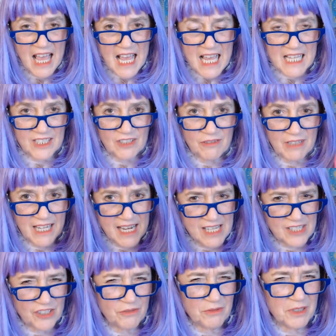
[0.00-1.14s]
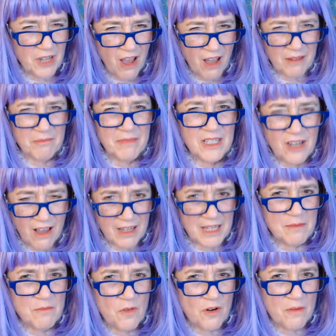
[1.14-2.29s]
So a Cancer would be
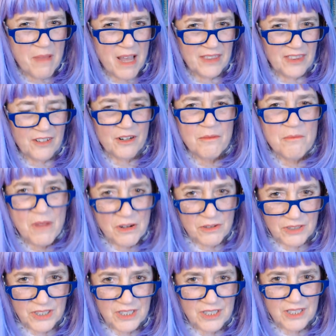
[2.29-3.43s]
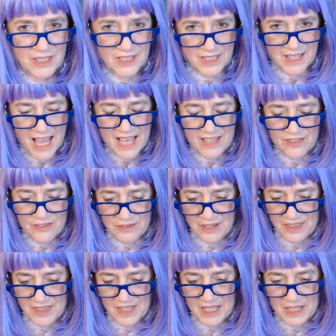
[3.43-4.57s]
talking more about their emotions and that sort of
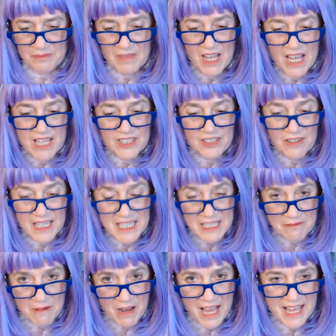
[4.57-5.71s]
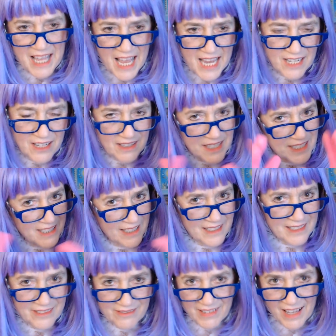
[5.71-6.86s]
thing. So anyway, you know, this
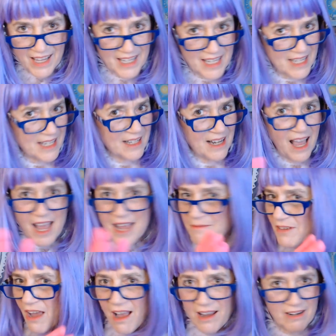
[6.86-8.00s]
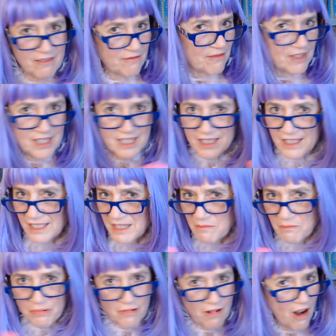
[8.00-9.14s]
is, again, I'm talking really
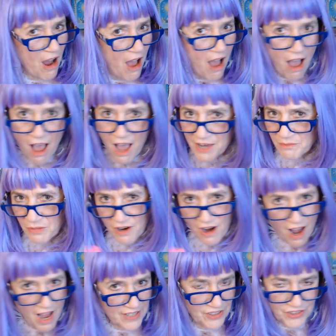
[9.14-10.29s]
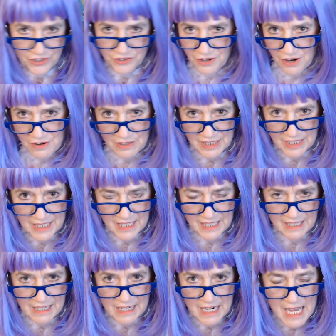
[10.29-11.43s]
broad strokes
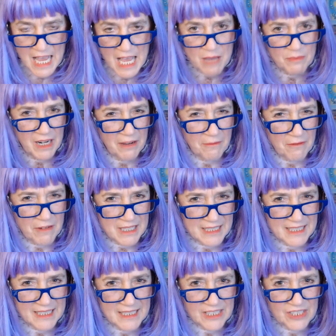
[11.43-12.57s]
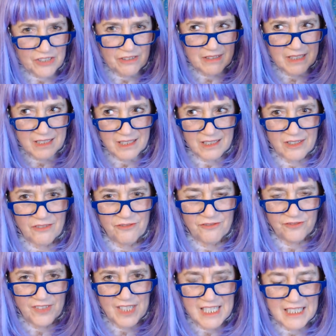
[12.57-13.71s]
here, but I want to get you into the
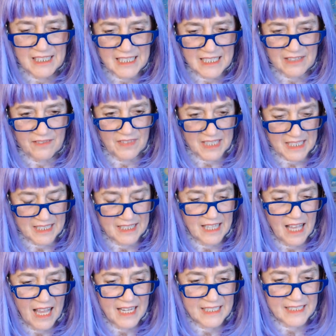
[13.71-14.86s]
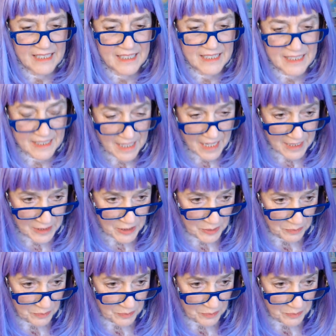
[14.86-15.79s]
feeling of these signs and such.